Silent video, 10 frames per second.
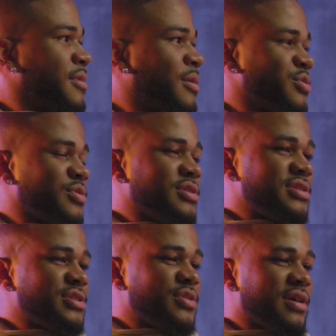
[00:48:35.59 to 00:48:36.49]
I was really
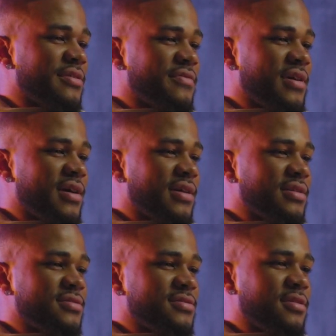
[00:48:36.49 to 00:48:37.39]
just trying to
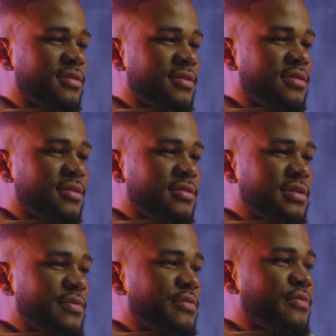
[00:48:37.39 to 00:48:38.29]
find
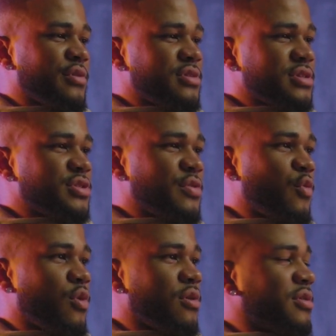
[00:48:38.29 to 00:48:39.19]
different versions of
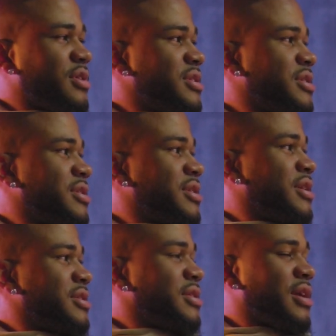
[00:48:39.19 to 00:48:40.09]
worldly
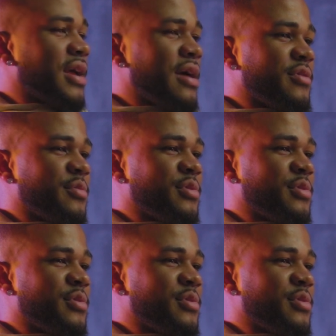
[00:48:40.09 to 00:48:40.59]
success, like having